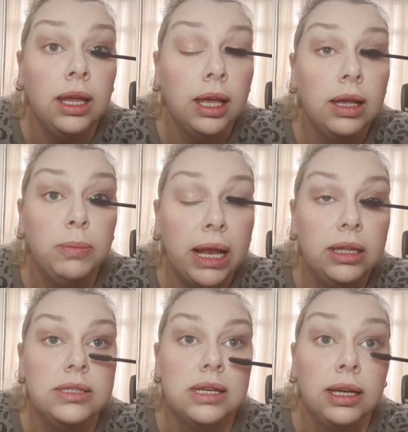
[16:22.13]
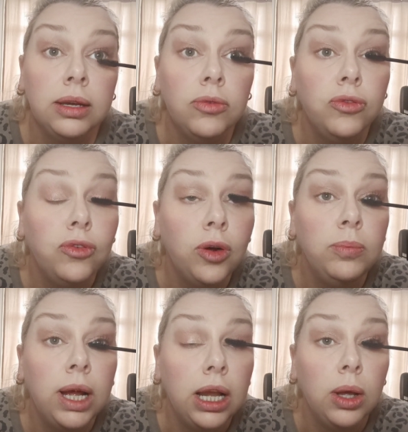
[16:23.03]
balancing from
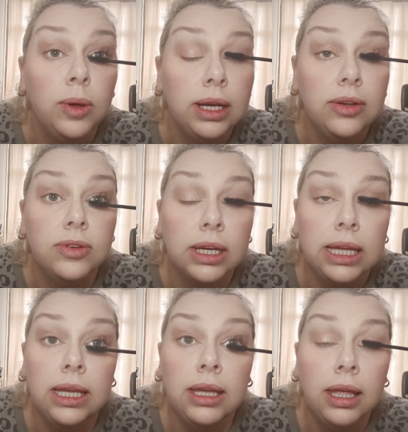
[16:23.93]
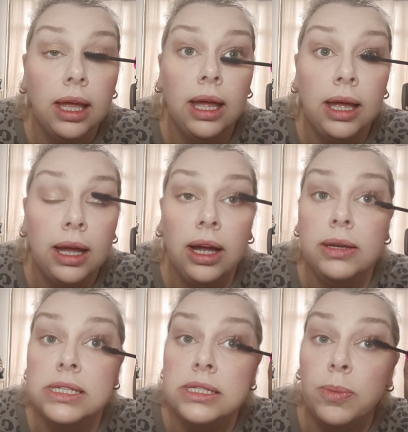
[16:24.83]
my lower left leg,
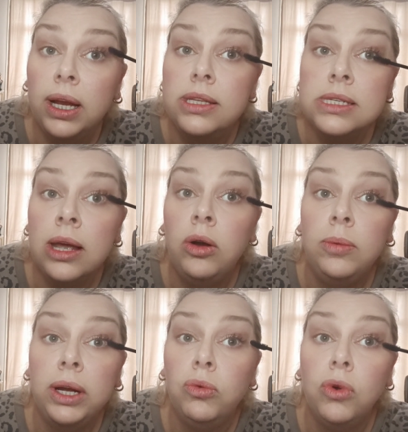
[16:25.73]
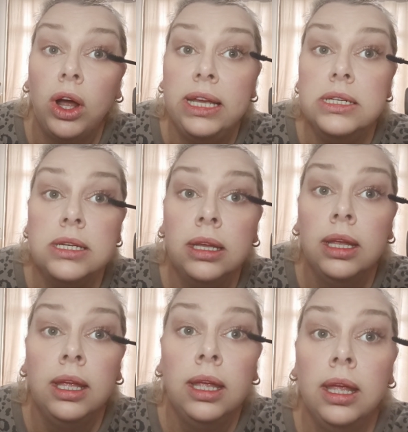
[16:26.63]
I tend to balance now on my right
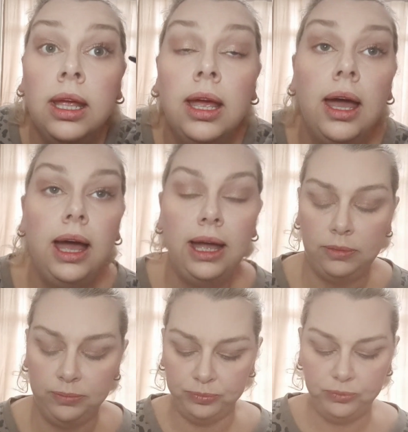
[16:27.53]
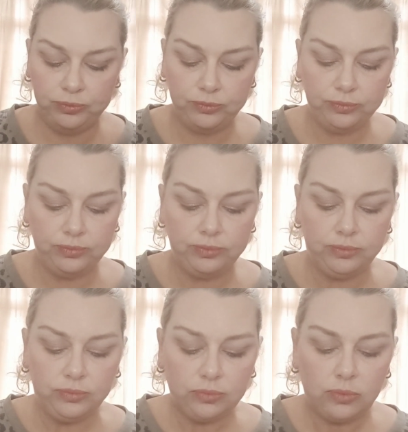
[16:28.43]

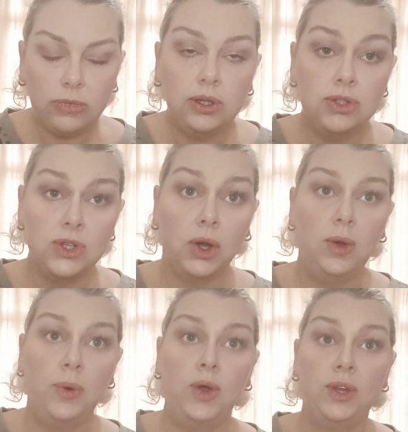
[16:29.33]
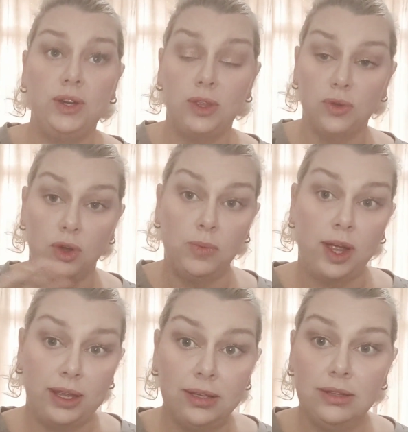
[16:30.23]
to hop on, and I throw
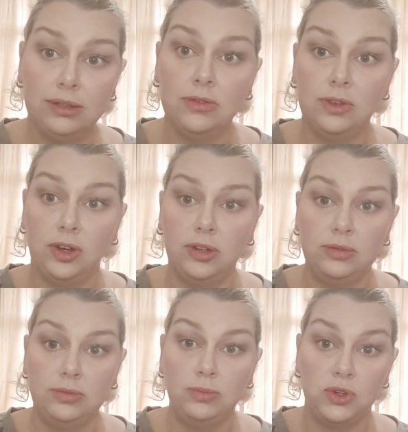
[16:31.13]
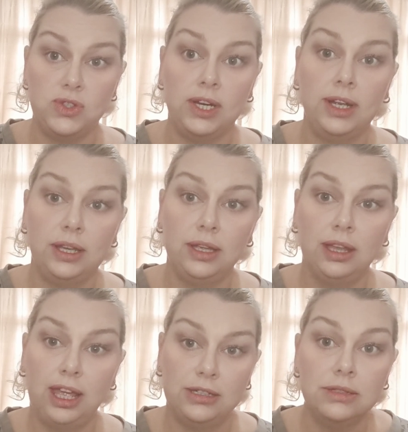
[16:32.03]
my prosthetic
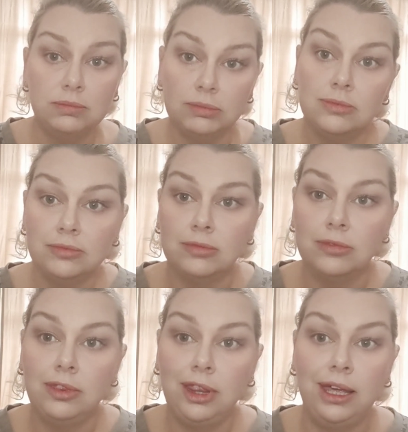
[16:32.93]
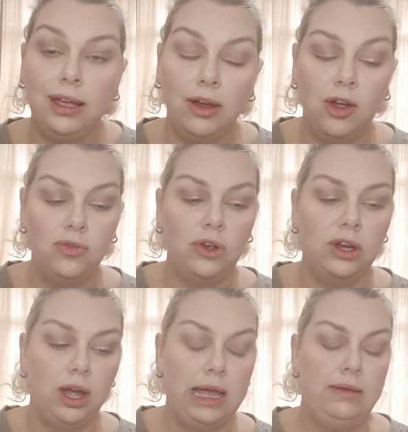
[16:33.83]
end leg
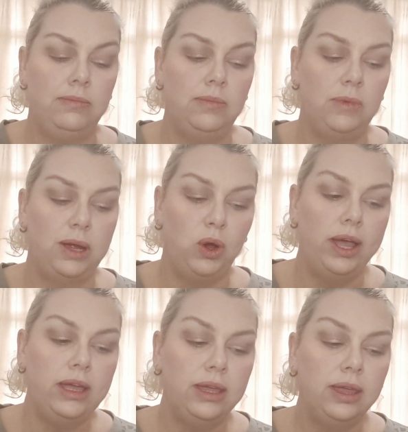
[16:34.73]
over my bike